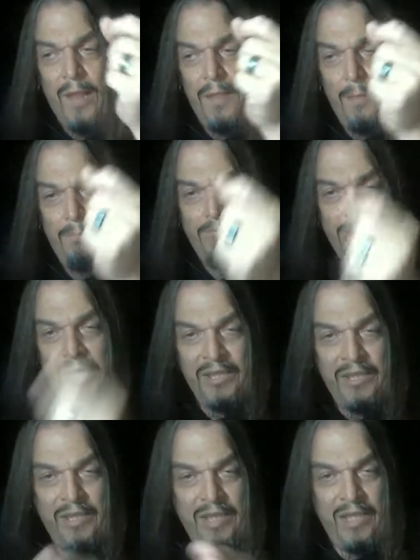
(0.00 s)
the
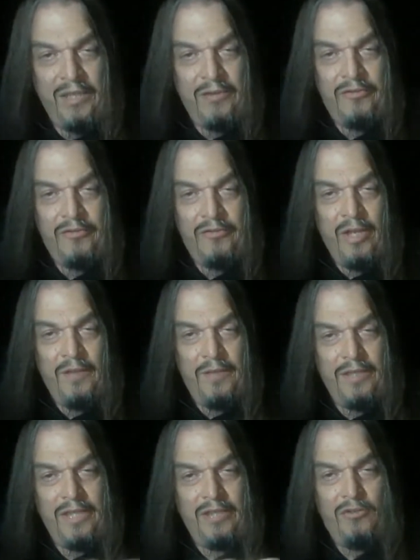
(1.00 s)
button is
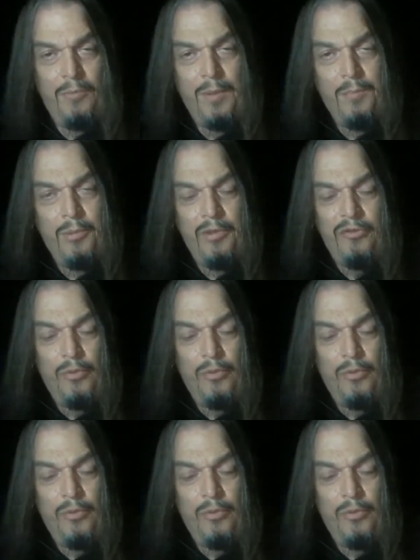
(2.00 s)
that needs to be pushed.